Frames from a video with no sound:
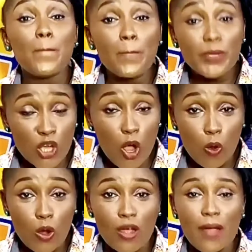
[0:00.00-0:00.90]

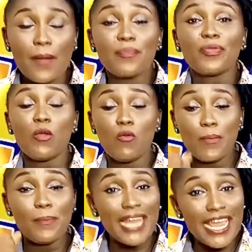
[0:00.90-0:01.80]
chalk. We
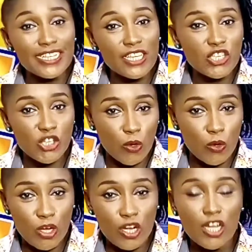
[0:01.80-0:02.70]
blend the
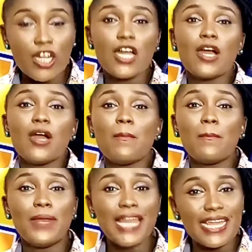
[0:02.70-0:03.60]
chalk,
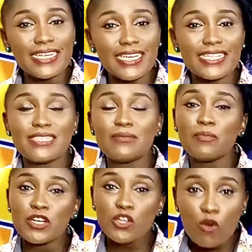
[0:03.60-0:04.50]
blend it,
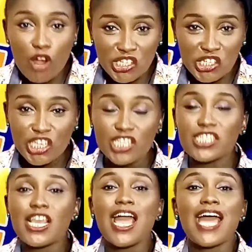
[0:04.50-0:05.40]
crush it,
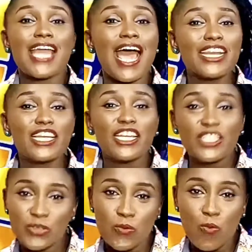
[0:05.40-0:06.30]
and add
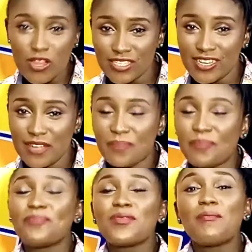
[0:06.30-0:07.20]
little water.
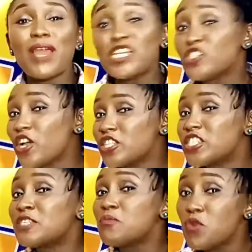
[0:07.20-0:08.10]
Make sure it's
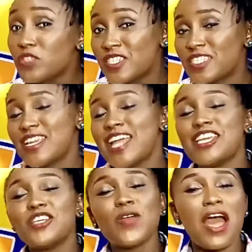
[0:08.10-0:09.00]
smooth, and then
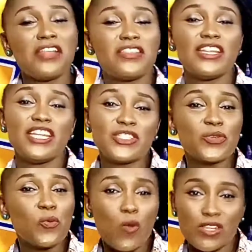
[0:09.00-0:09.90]
you add little
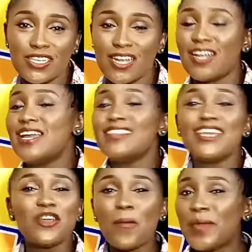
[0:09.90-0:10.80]
water. Then
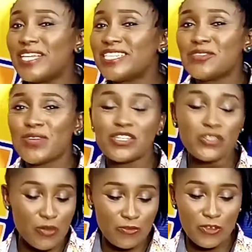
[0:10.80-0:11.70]
your paint is ready. So
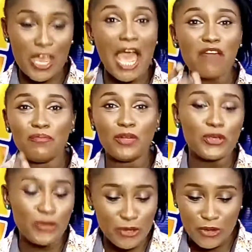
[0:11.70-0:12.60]
if you have
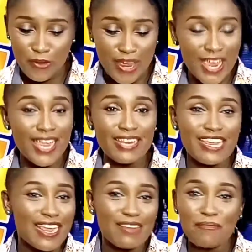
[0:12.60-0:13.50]
blue, green,
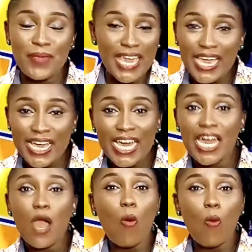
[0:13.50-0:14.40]
pink,
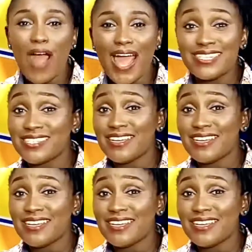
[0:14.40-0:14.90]
white,